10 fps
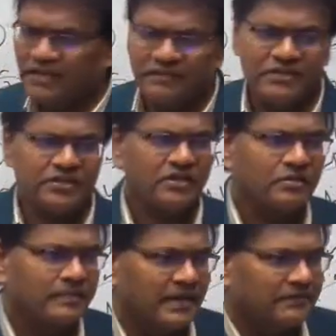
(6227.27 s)
Green Revolution
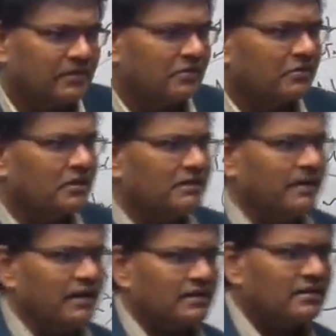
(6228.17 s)
could be afforded only
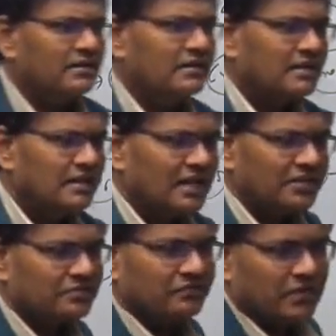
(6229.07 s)
by
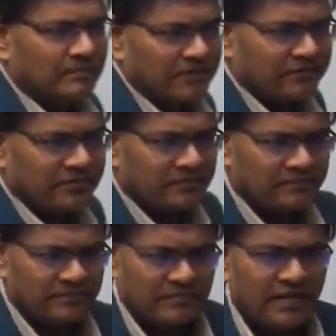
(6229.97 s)
rich farmers.
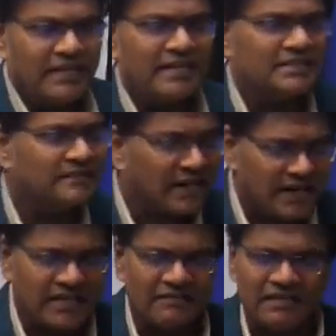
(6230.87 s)
That is the reason why
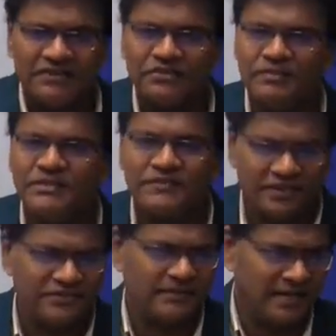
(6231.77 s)
right now there is so much of
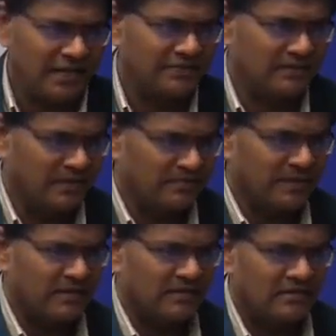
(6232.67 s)
criticism against
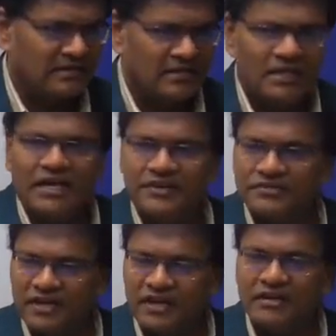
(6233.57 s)
MSP. It
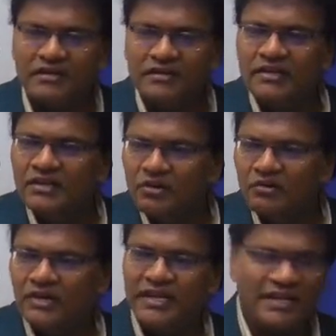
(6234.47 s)
is said that
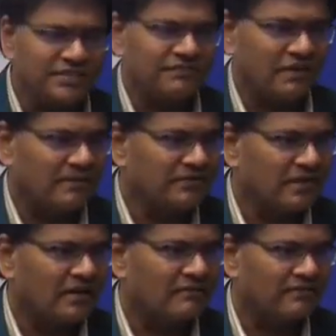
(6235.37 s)
only rich farmers
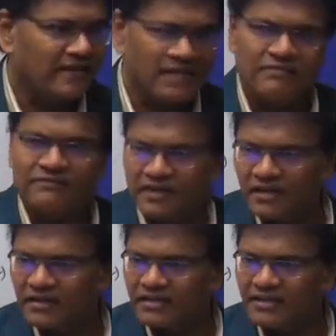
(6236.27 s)
are fighting
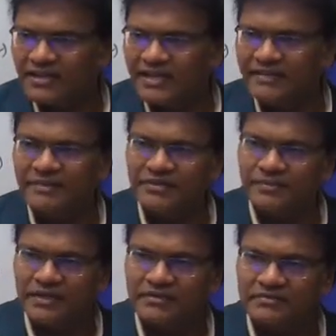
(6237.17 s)
for
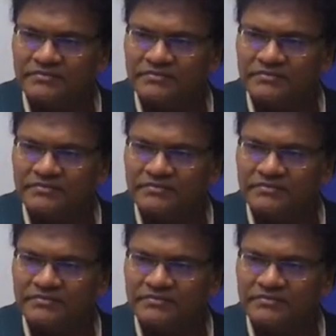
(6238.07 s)
MSP.